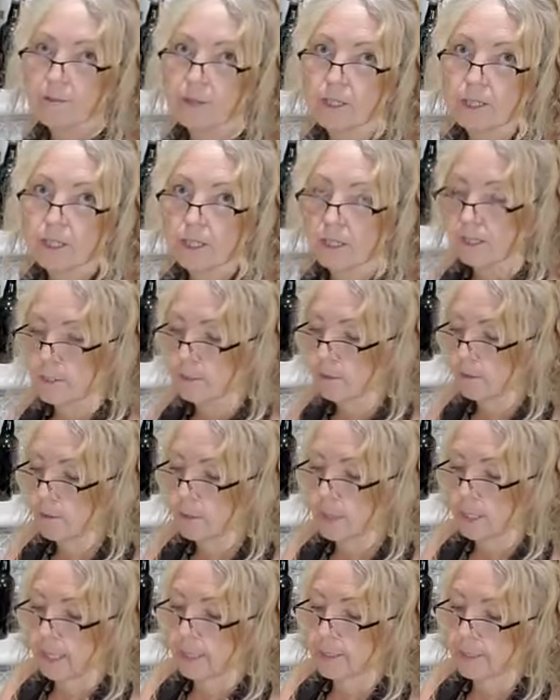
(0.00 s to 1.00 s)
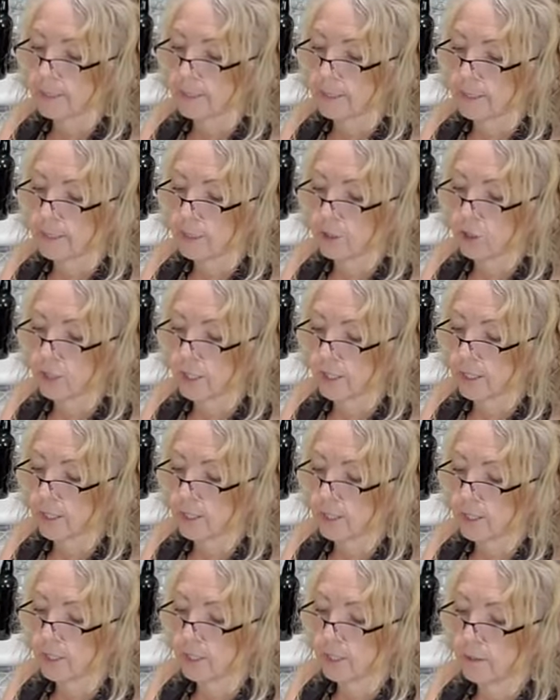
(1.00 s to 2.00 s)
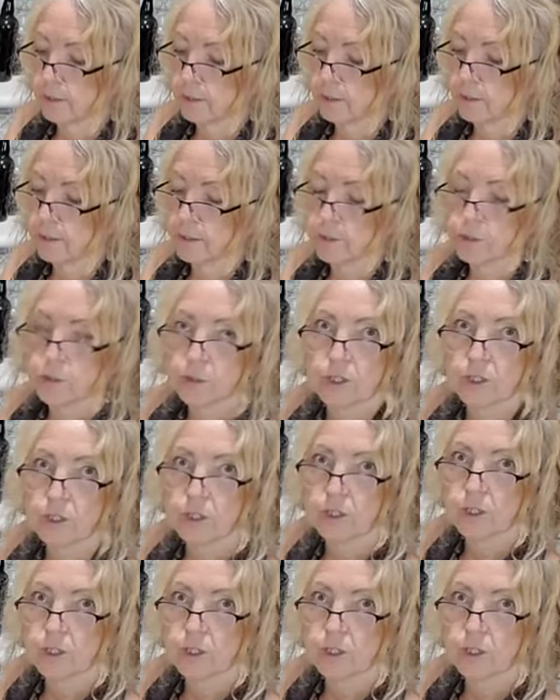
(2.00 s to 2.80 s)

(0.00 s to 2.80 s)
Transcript: a little glass dish, like a little dessert dish